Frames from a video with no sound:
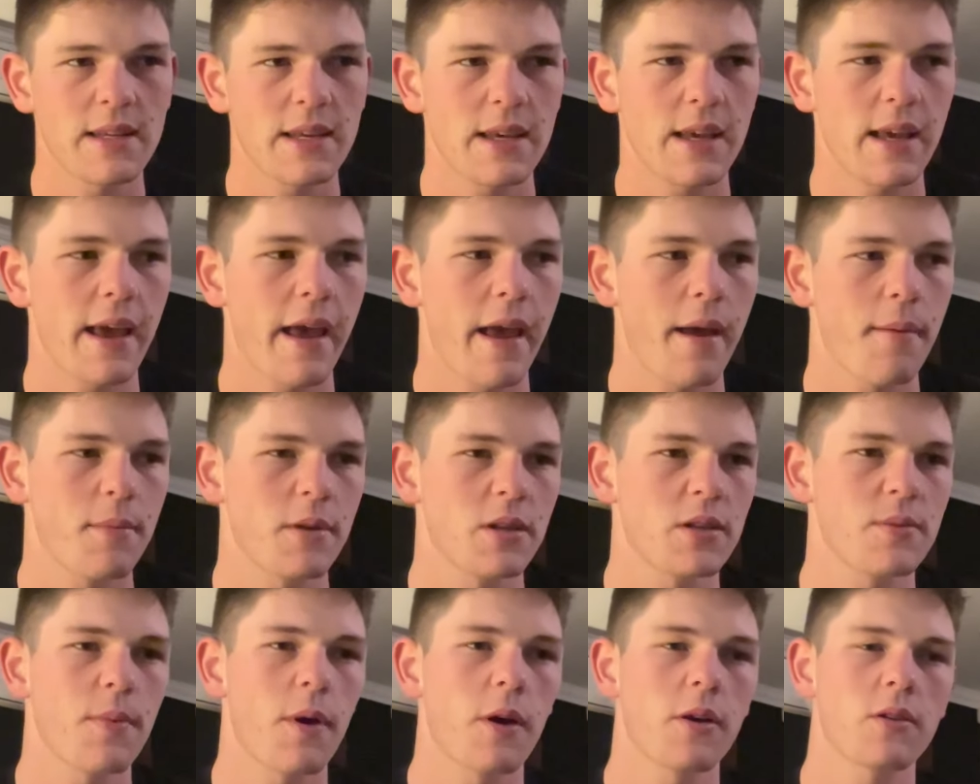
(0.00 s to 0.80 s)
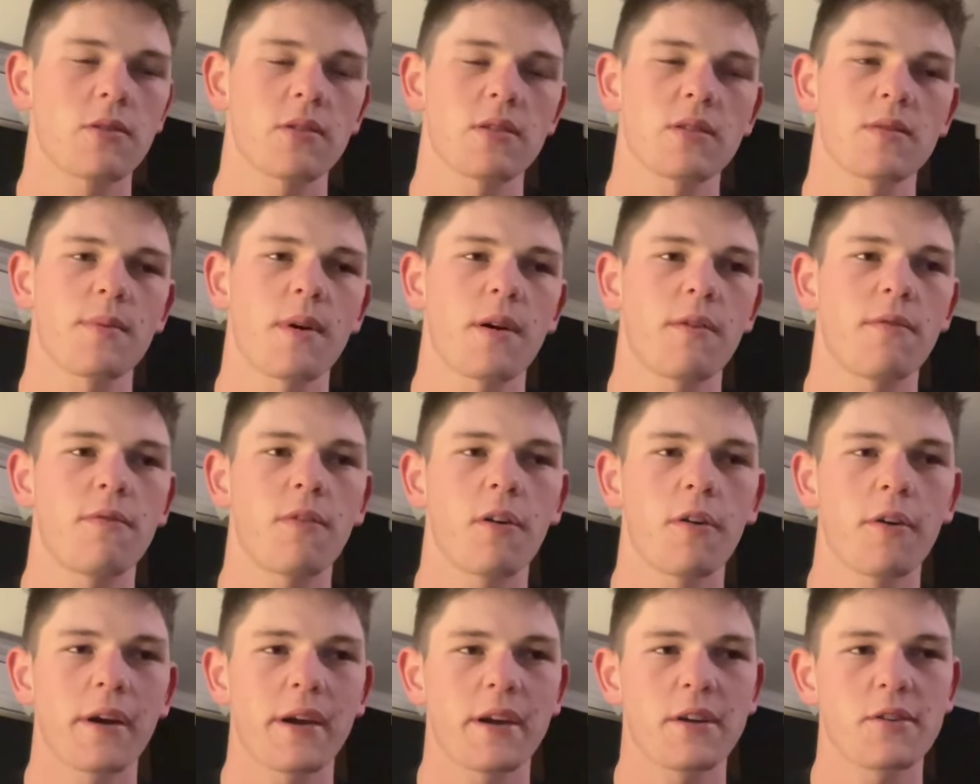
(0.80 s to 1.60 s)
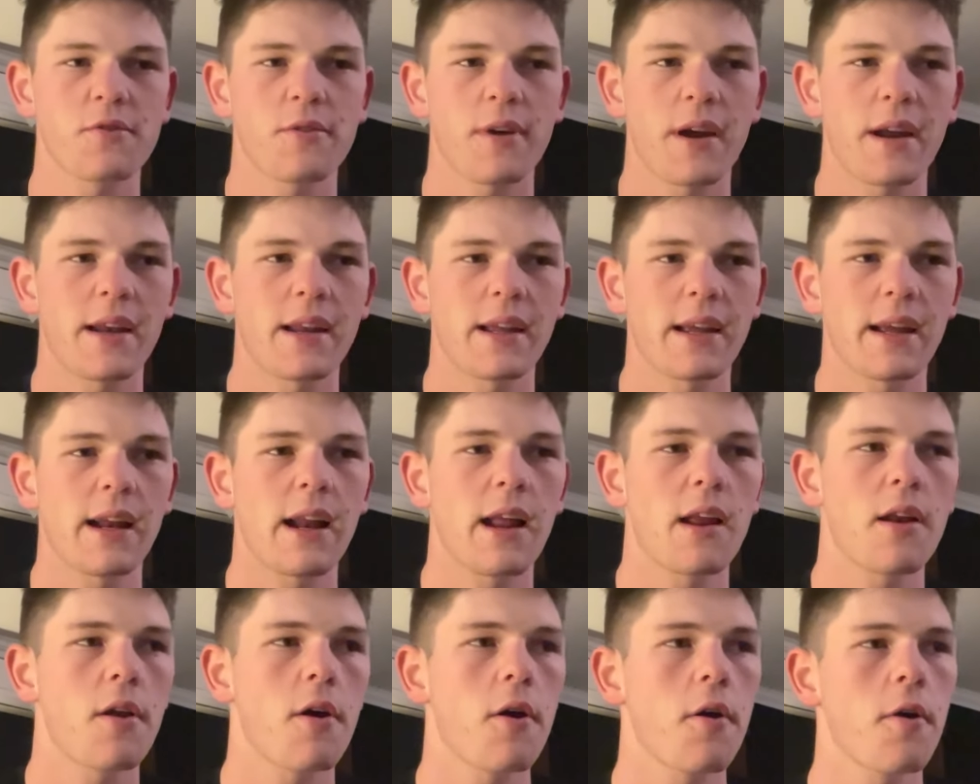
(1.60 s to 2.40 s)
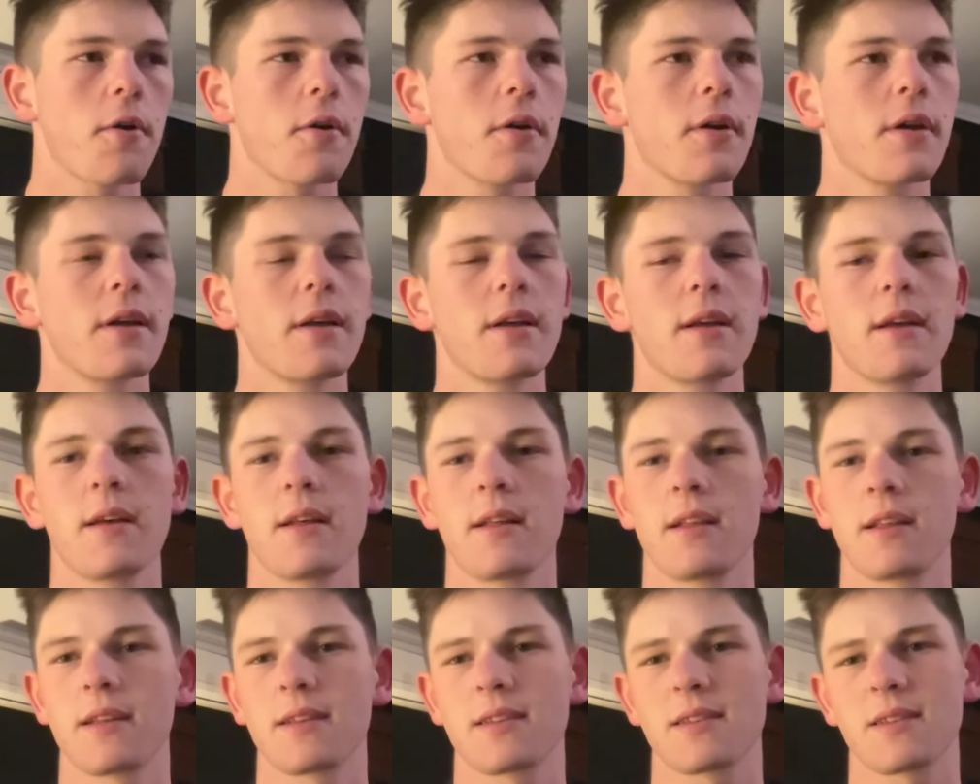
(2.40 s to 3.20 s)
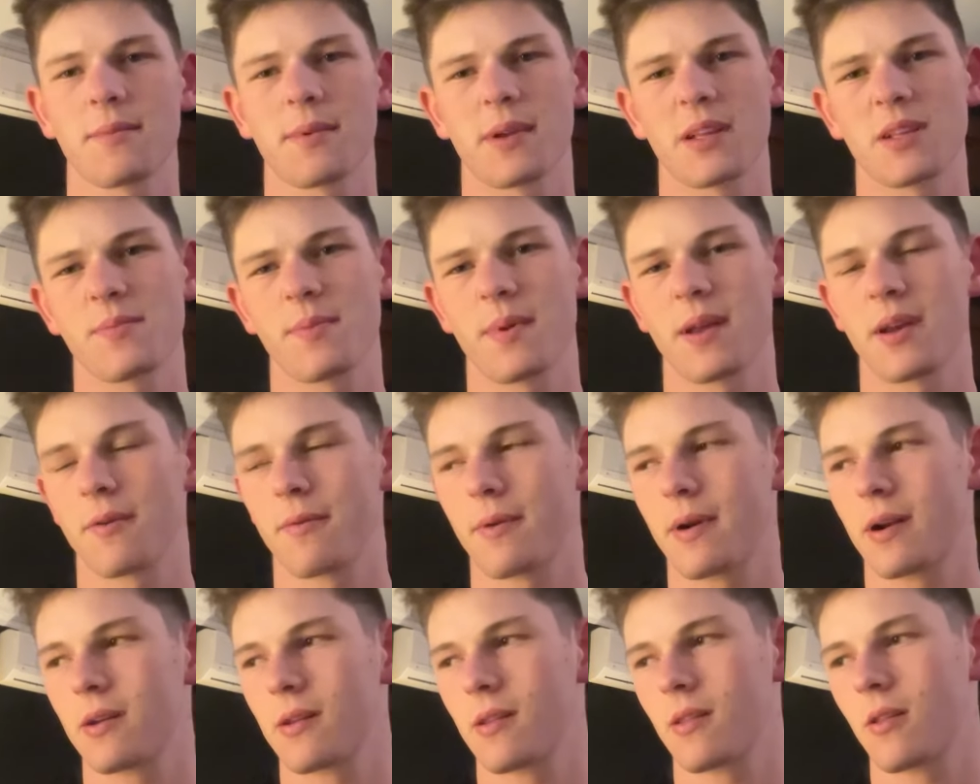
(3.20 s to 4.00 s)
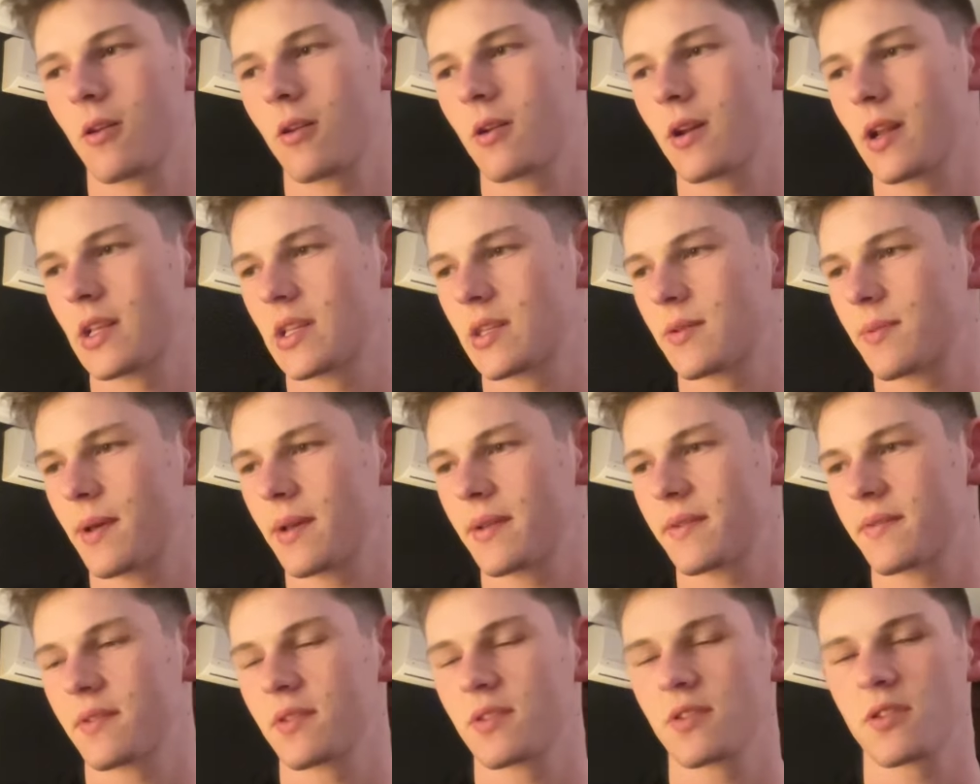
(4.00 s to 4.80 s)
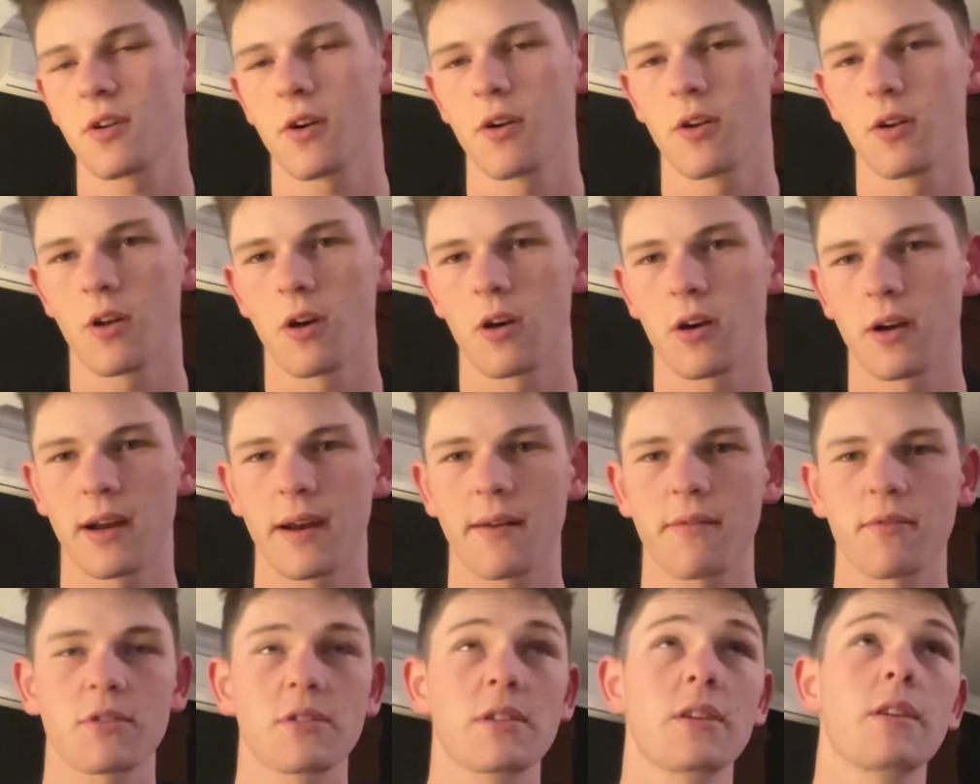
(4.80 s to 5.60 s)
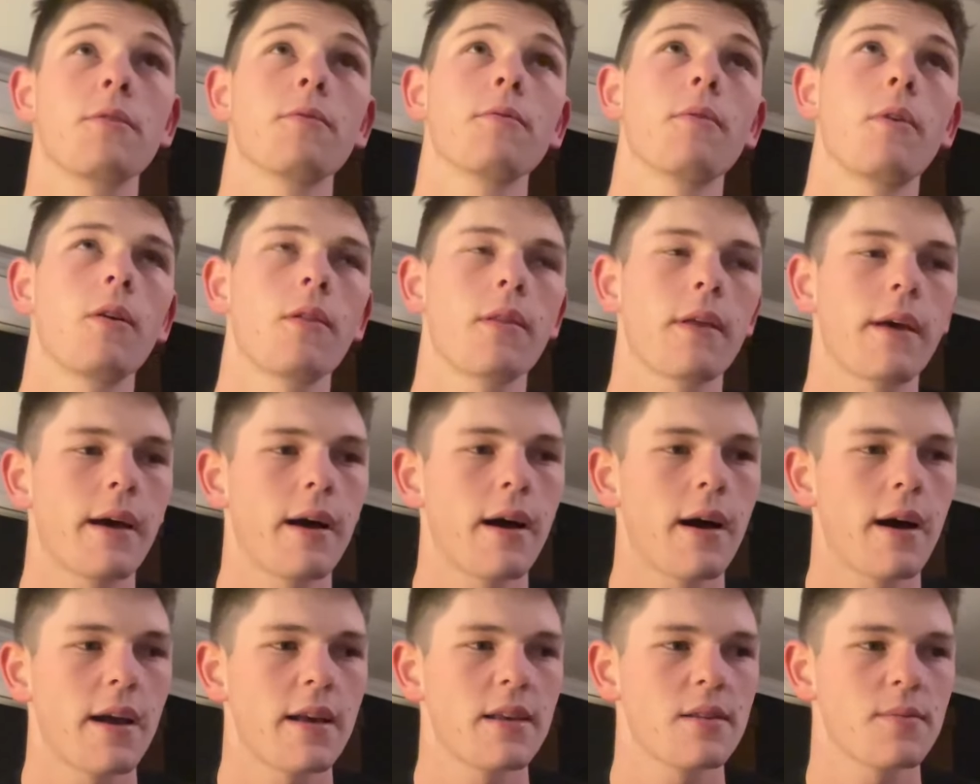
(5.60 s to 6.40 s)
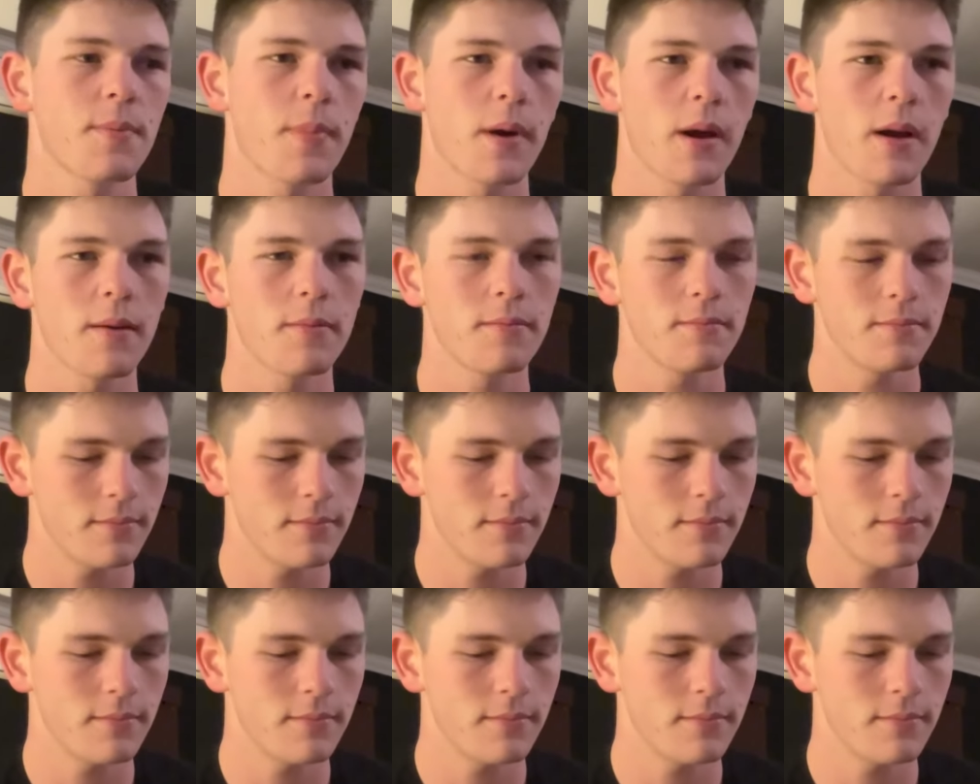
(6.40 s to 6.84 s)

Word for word: He came and spoke to us about forex trading, and I know there's something that's been around in the online space for so long, and everyone's going to roll their eyes, but